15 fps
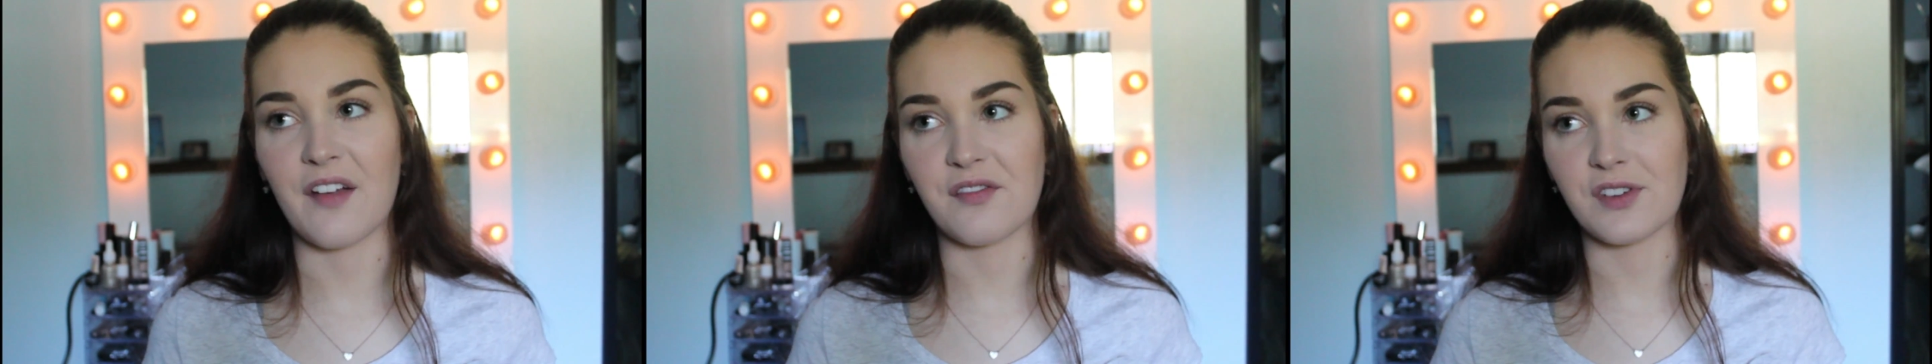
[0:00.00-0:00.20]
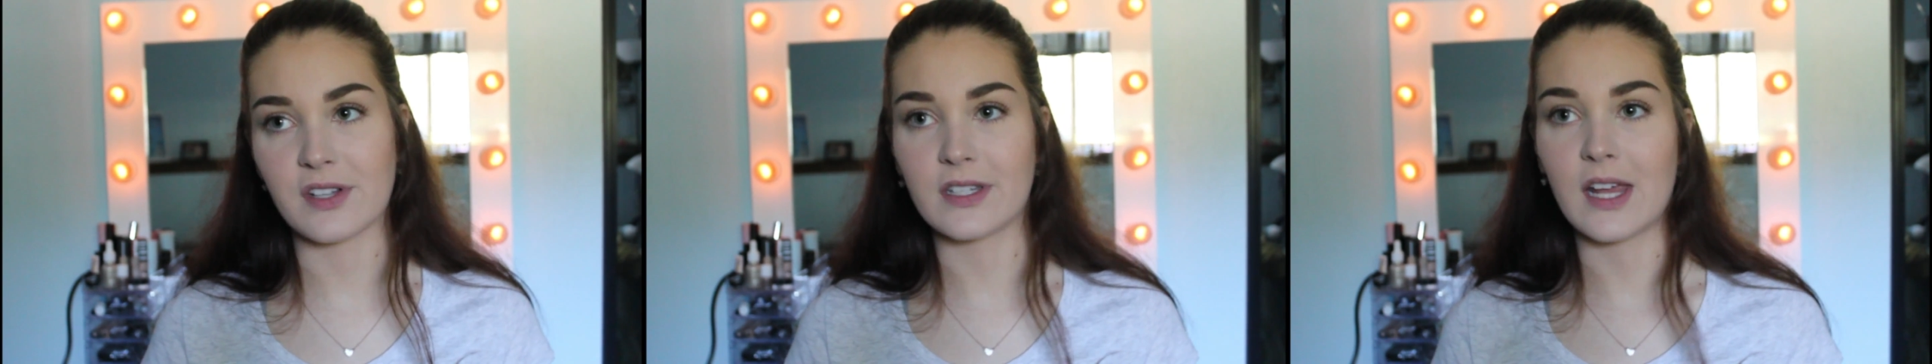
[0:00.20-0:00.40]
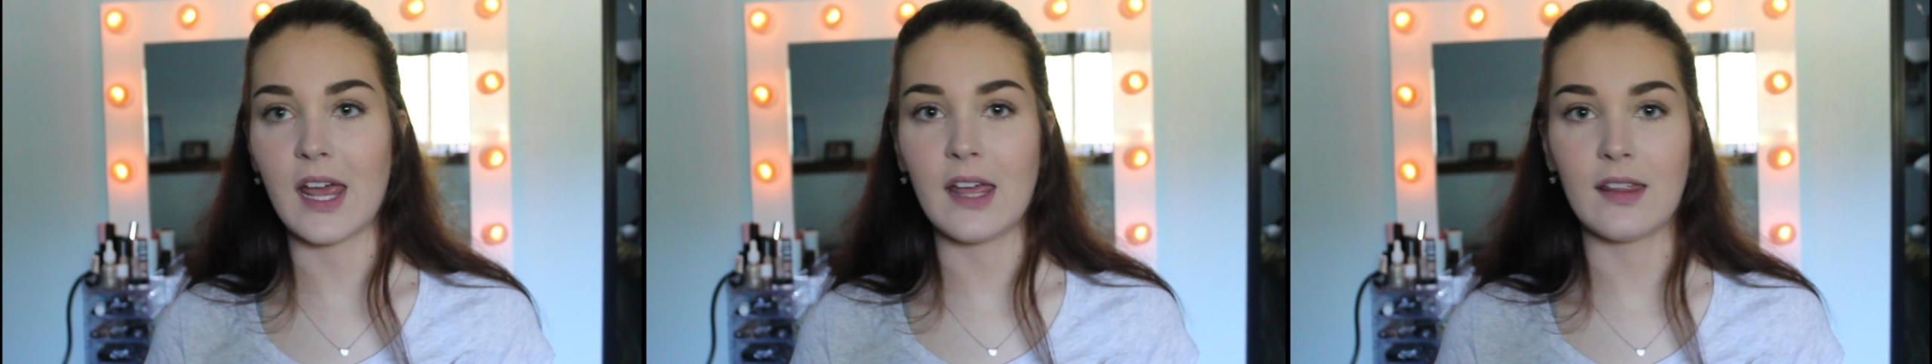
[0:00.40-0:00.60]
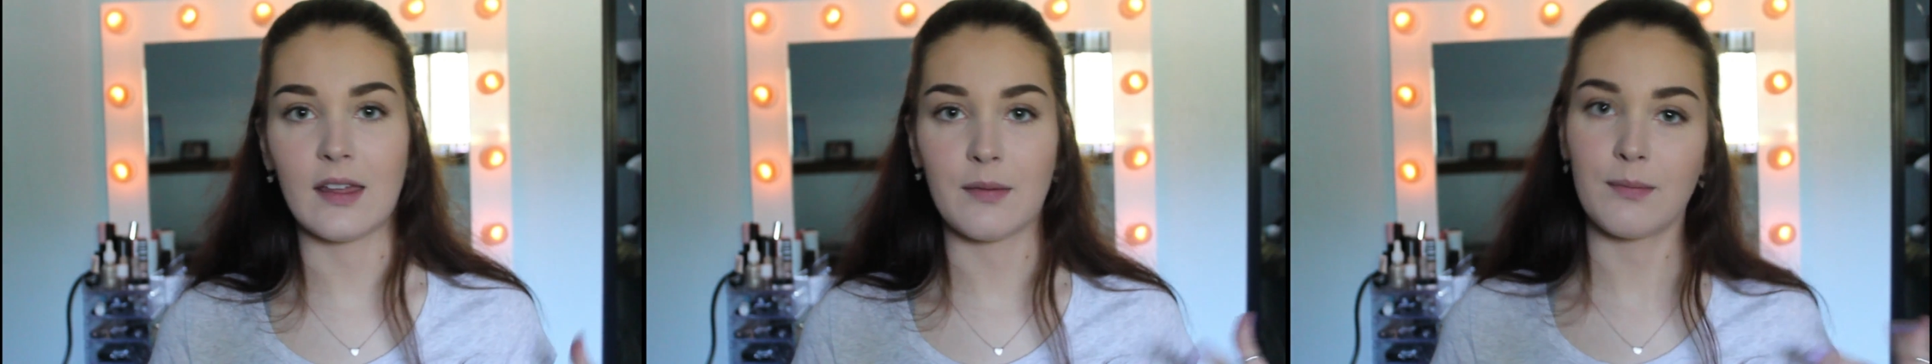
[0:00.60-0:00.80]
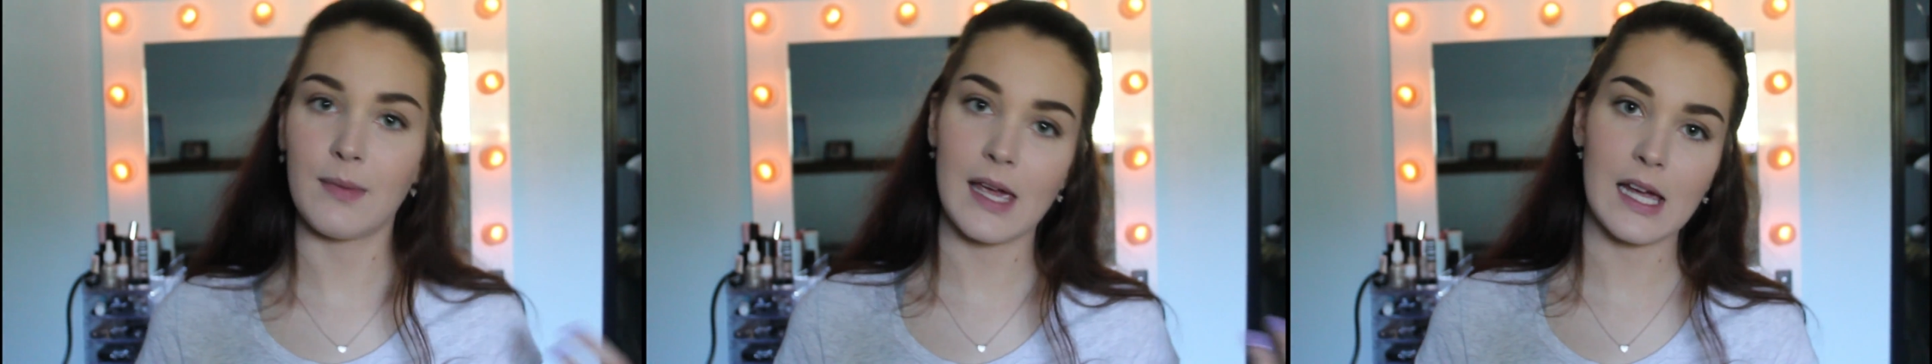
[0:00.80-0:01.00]
everyday
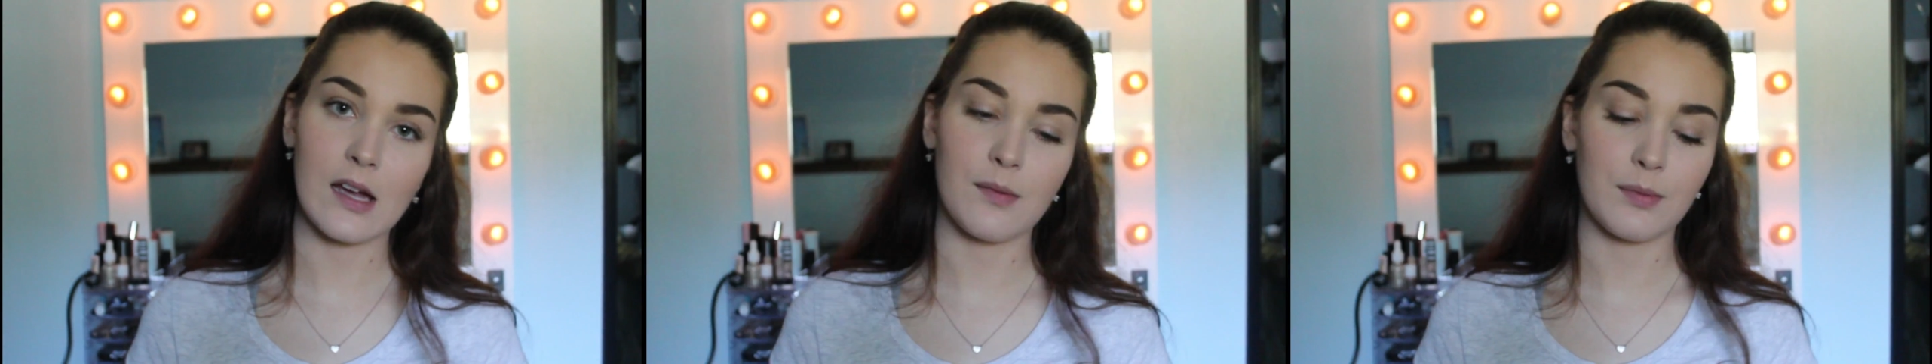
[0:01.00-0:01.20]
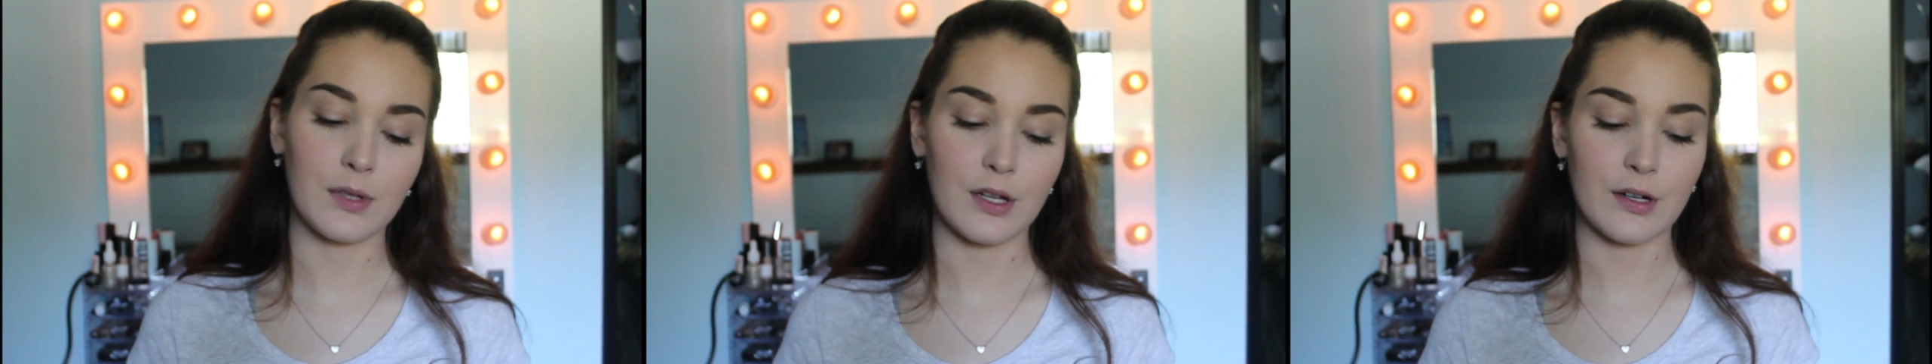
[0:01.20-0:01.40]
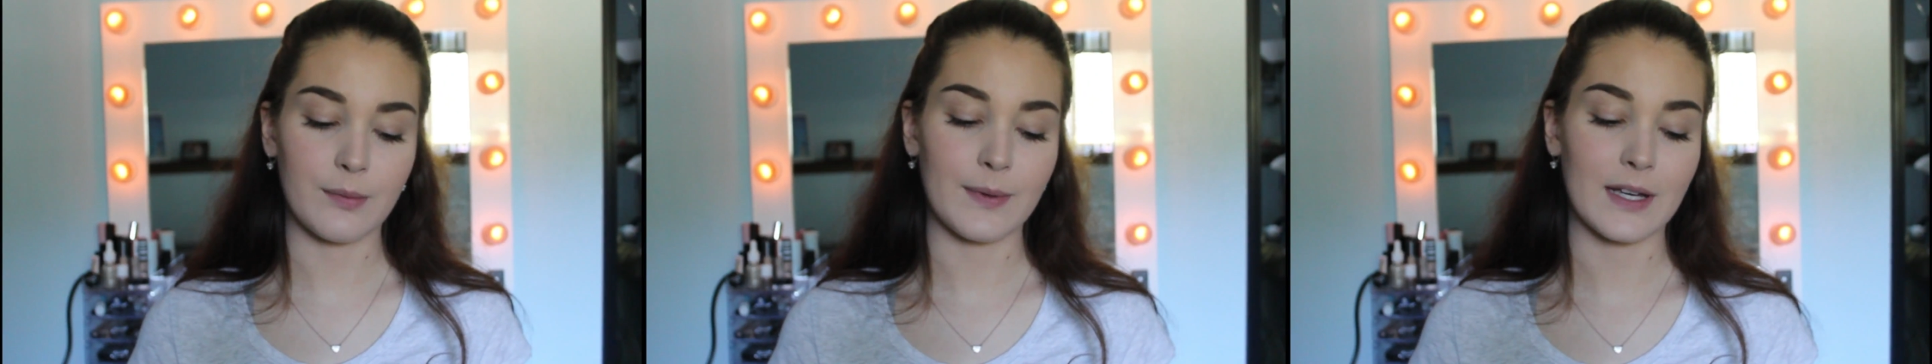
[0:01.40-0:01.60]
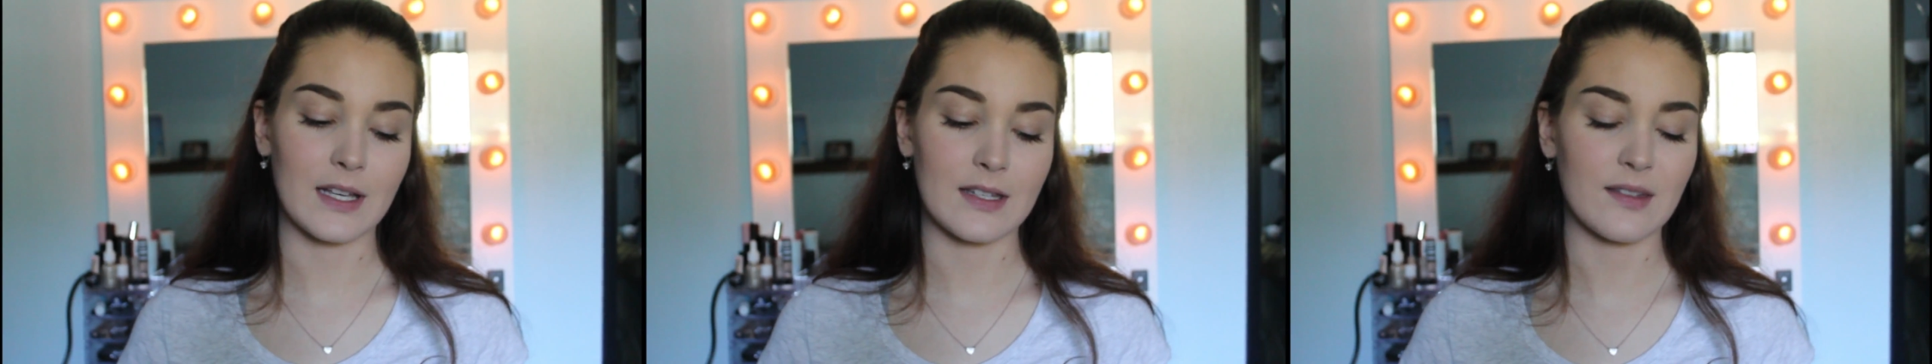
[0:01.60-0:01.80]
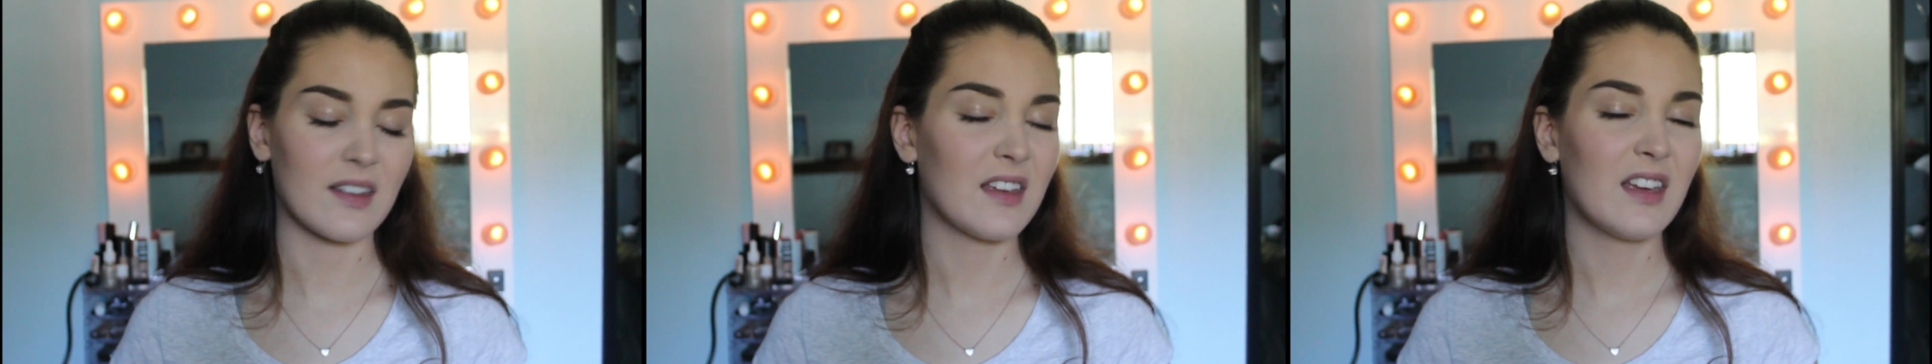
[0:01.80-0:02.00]
like makeup look
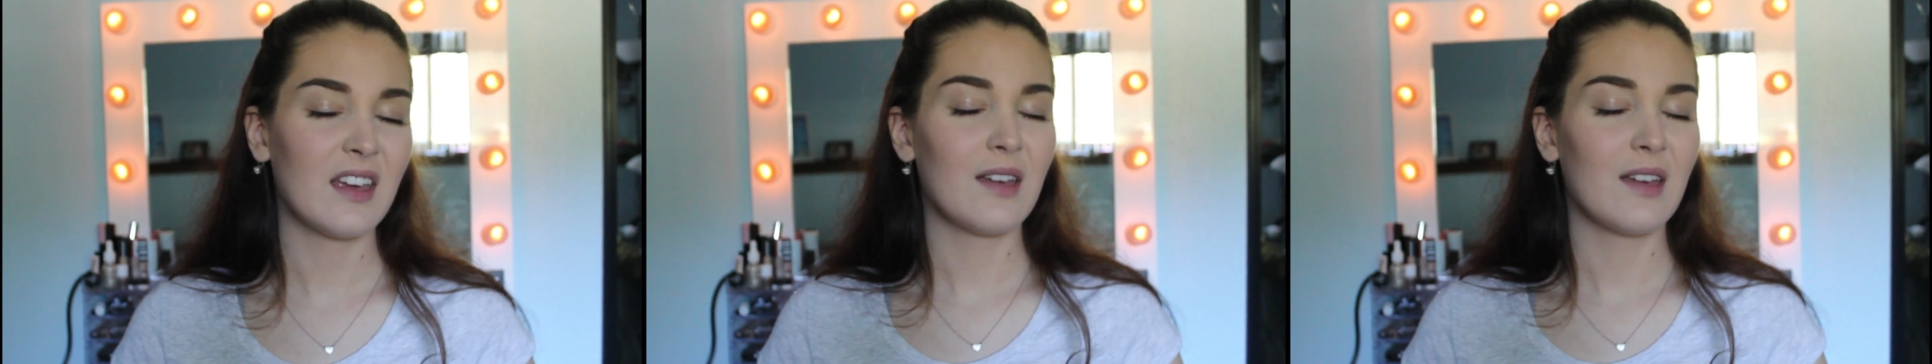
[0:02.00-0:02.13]
because